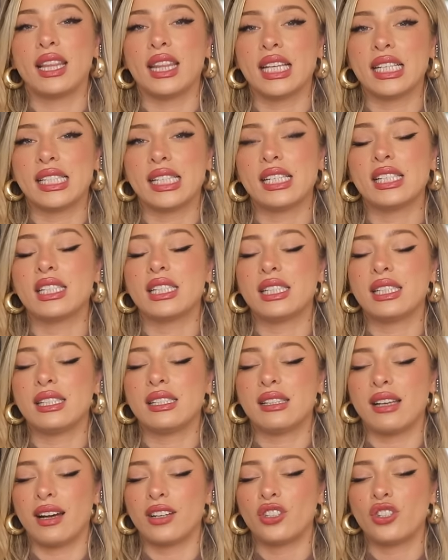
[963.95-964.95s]
This is
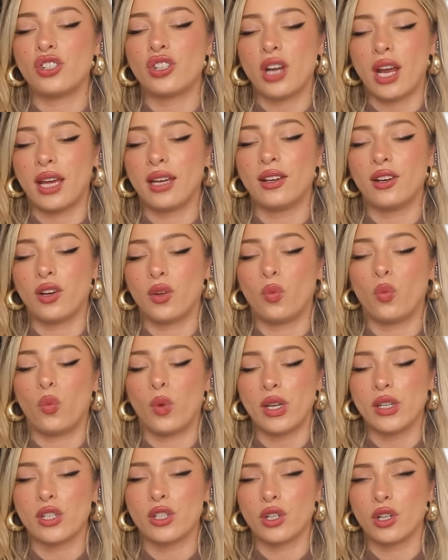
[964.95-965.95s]
such a good
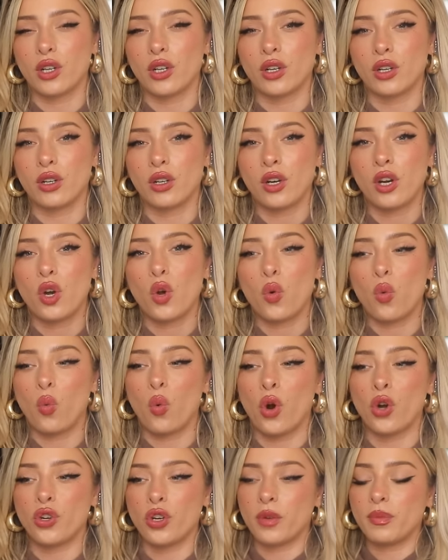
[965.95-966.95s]
winter
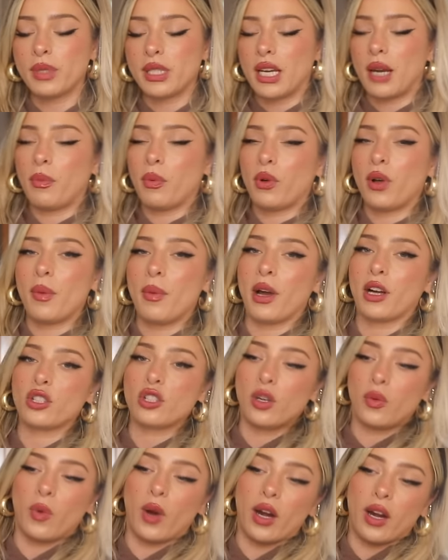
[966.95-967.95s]
wardrobe staple. I'm
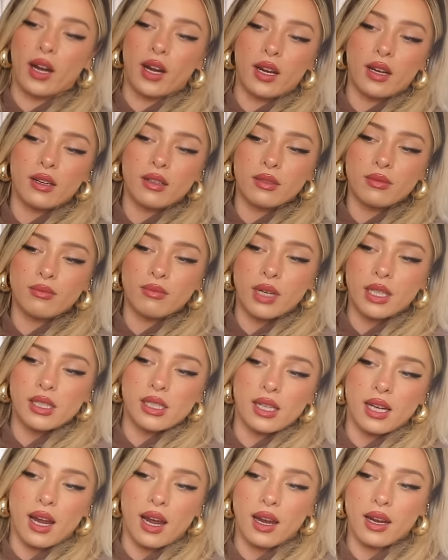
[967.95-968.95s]
actually wearing mine
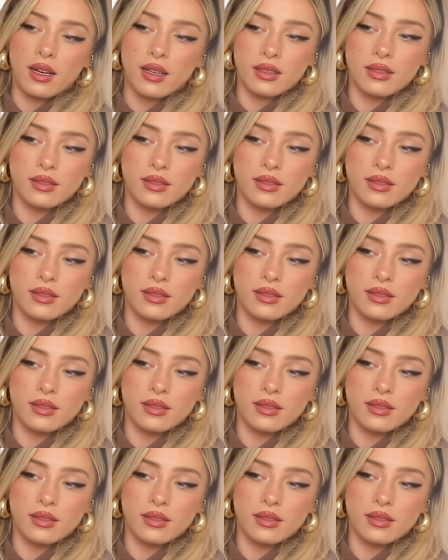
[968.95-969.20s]
today.